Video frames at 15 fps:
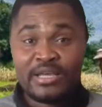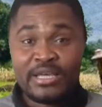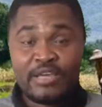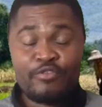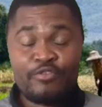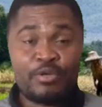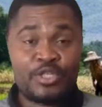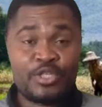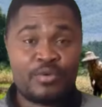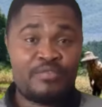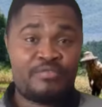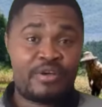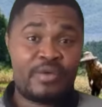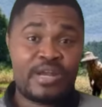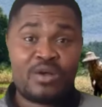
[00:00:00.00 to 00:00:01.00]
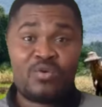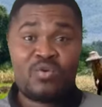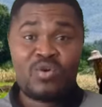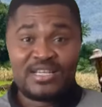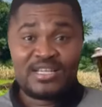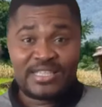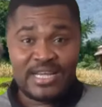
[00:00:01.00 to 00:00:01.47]
information we find. When I
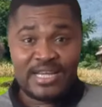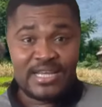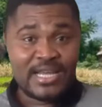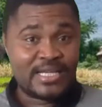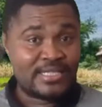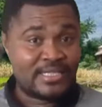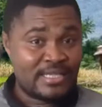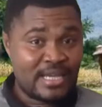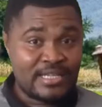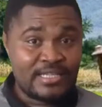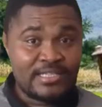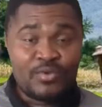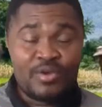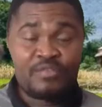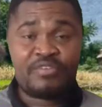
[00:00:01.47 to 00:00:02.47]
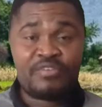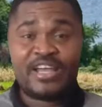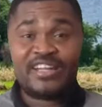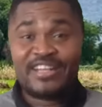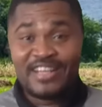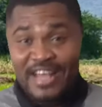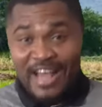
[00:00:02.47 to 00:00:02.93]
go outside, I see anything we
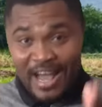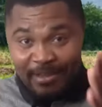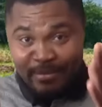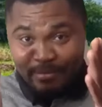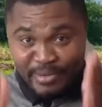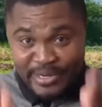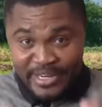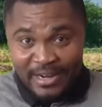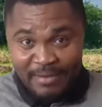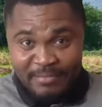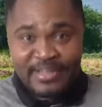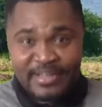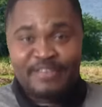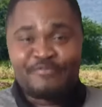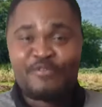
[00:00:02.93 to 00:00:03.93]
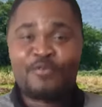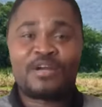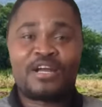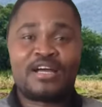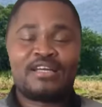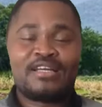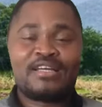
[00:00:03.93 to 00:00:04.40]
find, and they bring up for
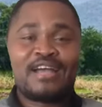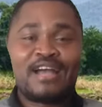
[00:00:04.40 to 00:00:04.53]
una.